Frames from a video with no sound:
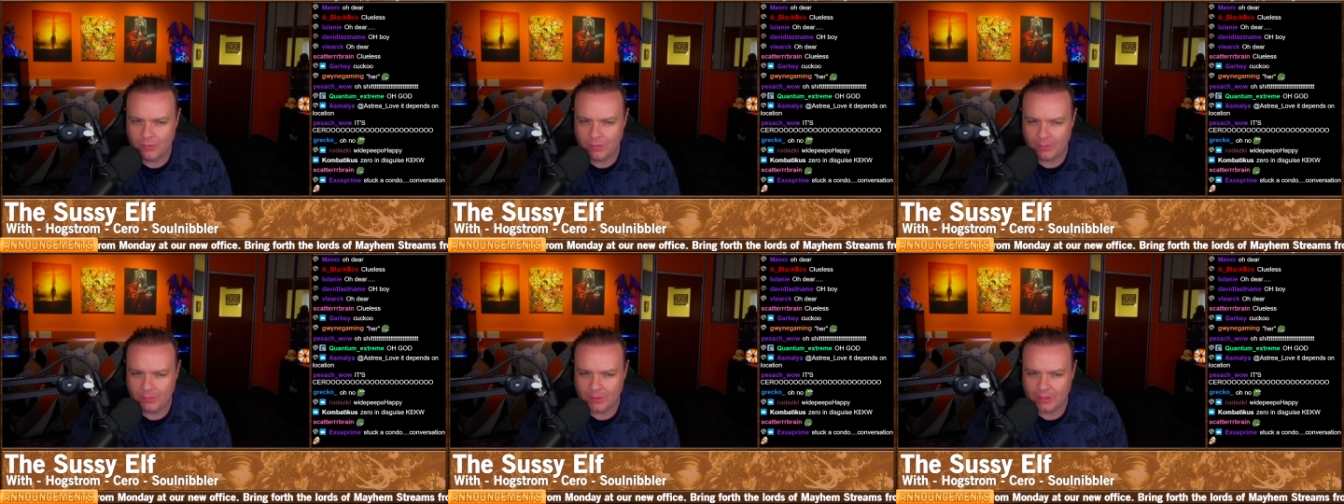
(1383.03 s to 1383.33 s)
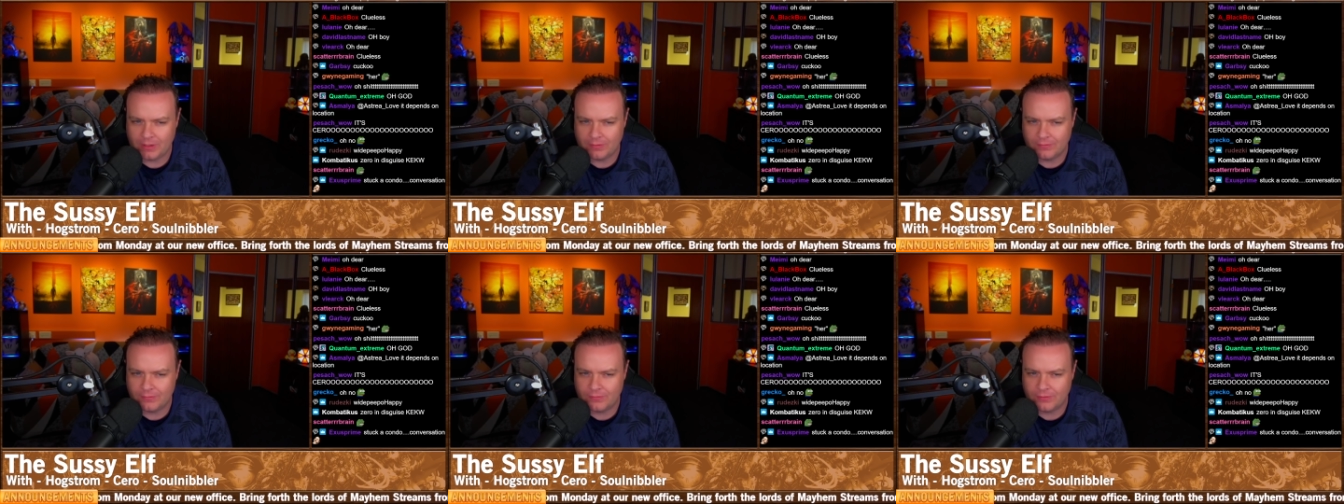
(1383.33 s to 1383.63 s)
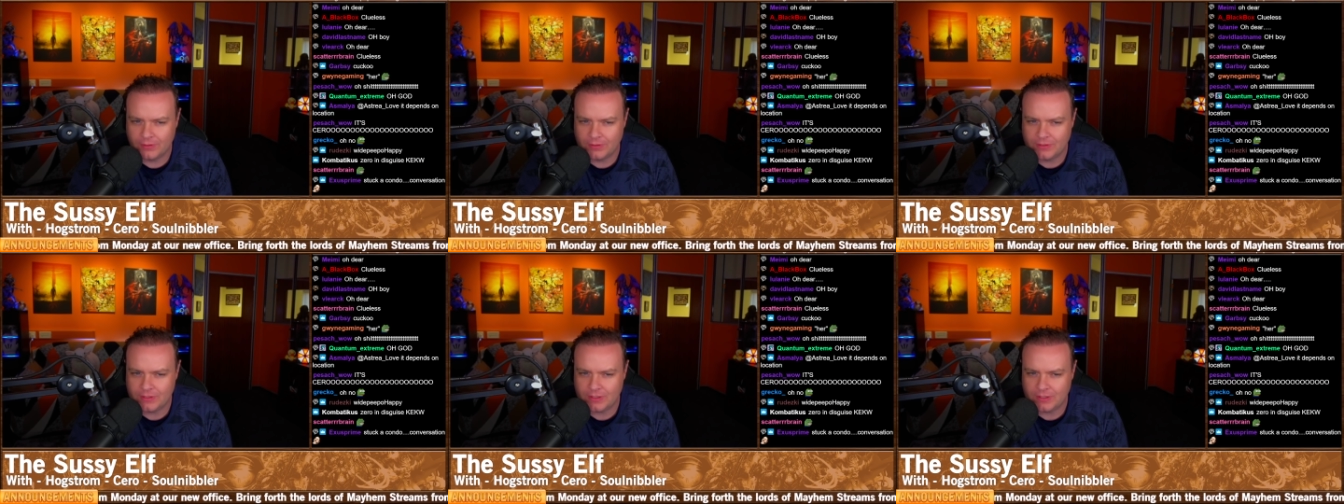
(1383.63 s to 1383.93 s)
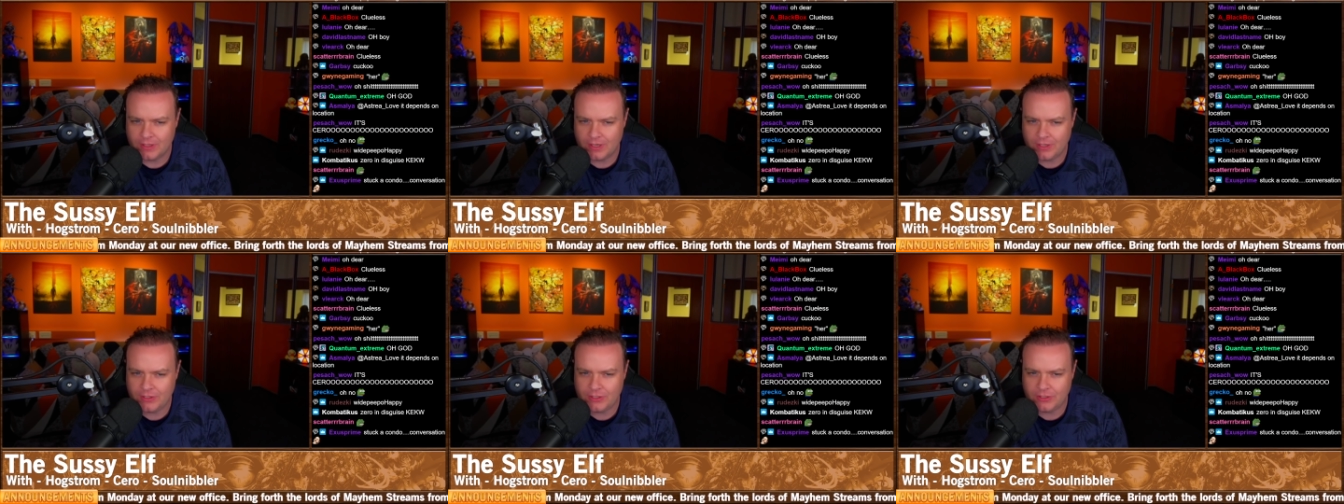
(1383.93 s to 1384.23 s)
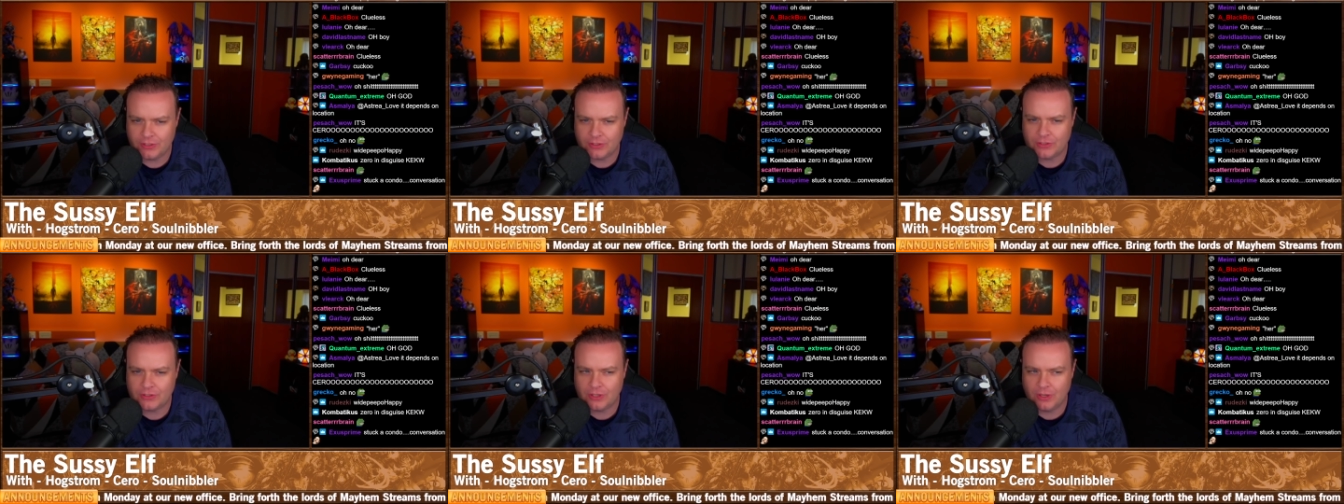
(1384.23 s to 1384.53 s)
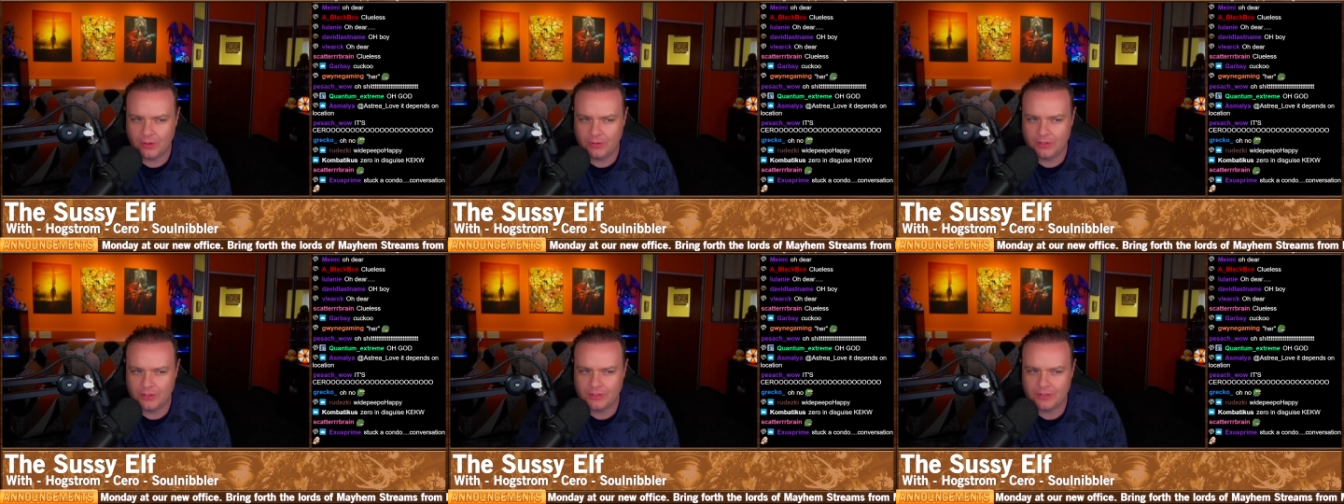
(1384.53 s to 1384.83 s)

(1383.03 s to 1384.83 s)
When we confronted her, she just told